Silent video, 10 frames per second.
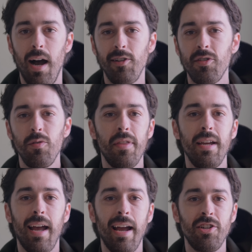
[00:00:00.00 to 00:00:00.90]
I also don't
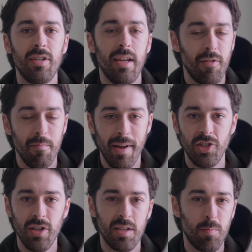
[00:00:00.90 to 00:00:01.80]
think I actually ever
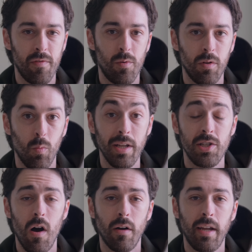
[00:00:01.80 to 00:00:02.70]
mentioned this before when
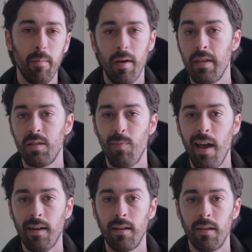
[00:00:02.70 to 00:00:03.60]
talking about this bag,